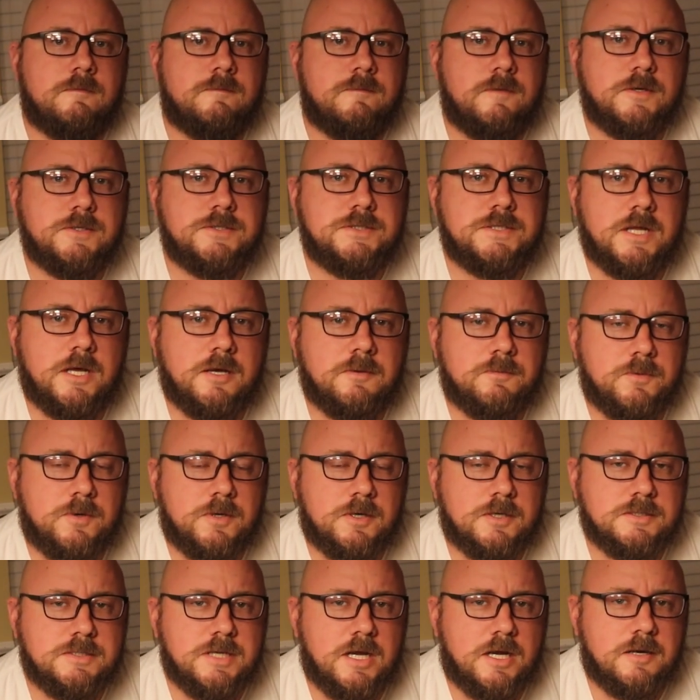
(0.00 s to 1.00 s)
First up,
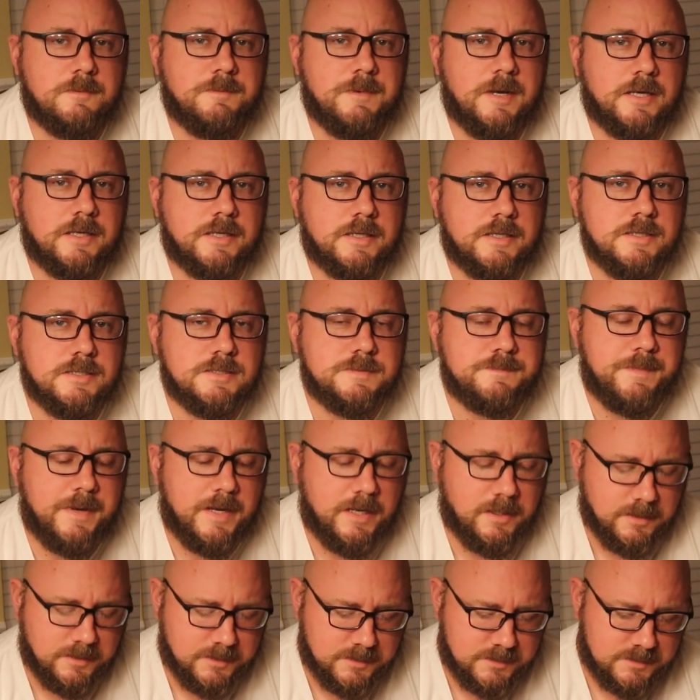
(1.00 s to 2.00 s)
we're going to talk about is
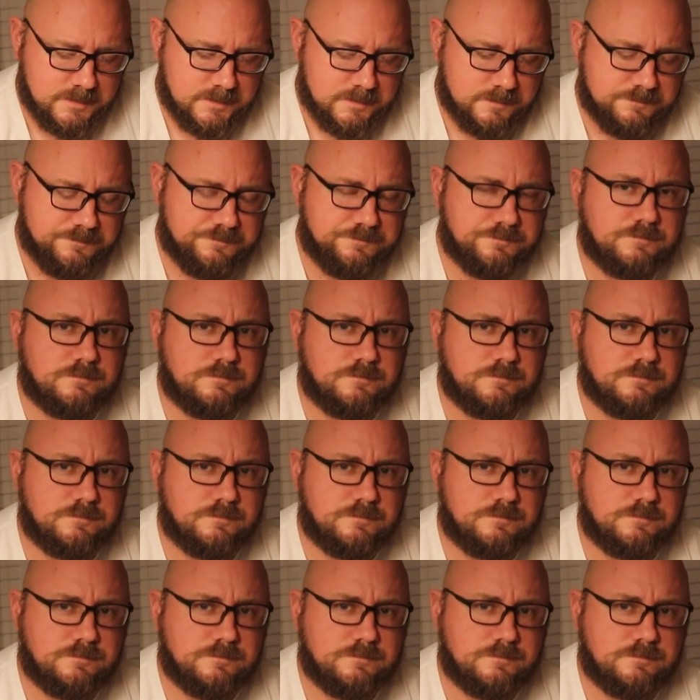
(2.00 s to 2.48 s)
pellets.